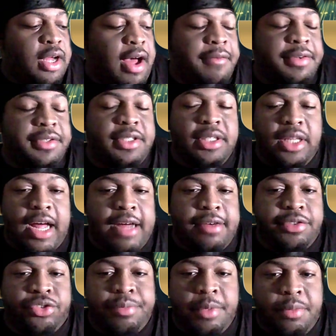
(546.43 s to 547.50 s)
obviously
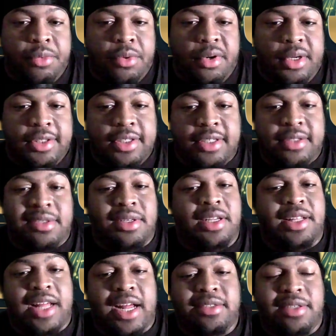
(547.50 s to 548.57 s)
live streaming more
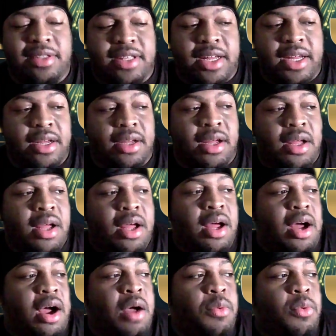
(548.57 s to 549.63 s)
consistently, that's a thing.
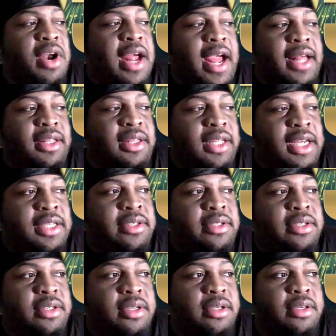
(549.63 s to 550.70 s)
I want to at
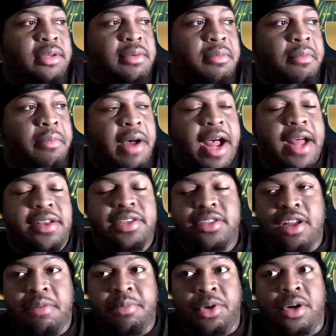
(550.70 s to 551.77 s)
least by
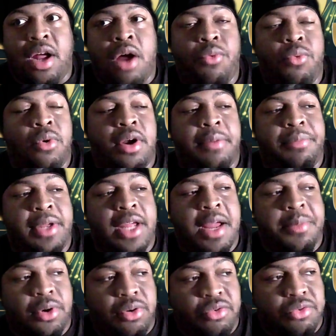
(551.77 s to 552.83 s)
summer, I want to be
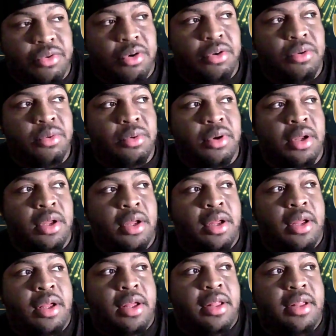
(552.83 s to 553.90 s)
able to grow
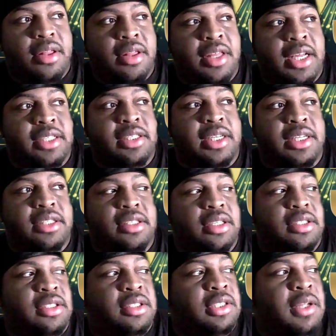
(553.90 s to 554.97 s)
this
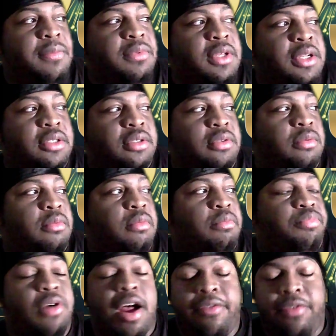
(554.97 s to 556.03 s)
into something
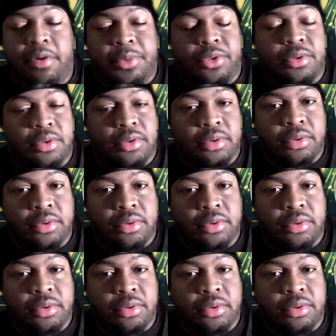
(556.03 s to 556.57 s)
profitable.